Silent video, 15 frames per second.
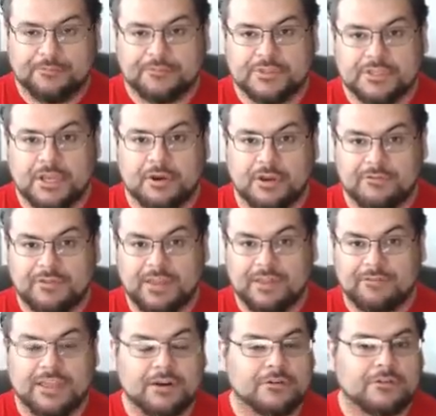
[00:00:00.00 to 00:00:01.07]
so if, if
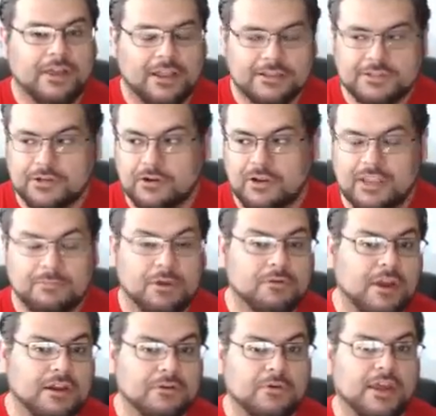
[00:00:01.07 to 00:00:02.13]
they don't answer your email
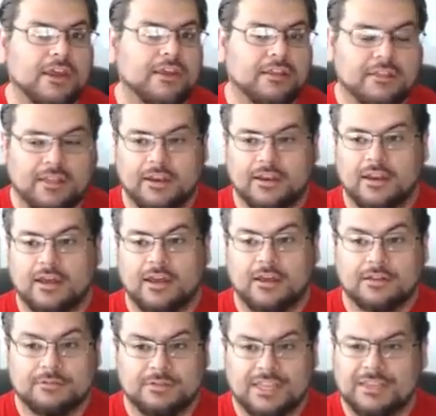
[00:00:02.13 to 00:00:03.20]
right away, then uh,
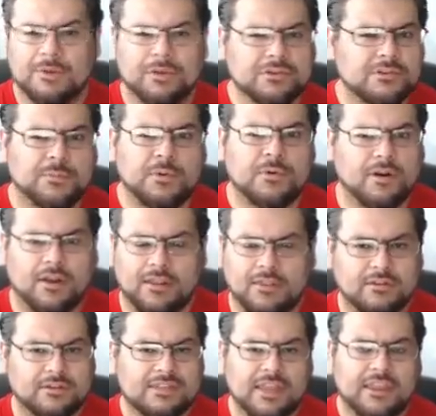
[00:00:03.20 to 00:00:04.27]
email support and they'll
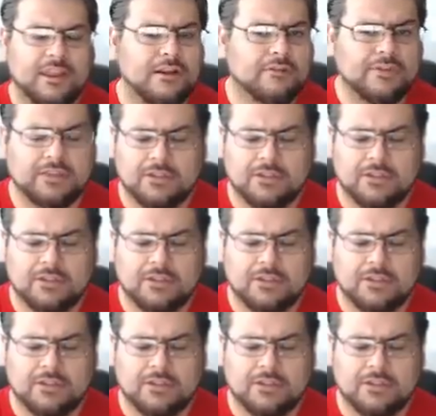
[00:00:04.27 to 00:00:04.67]
take care of it.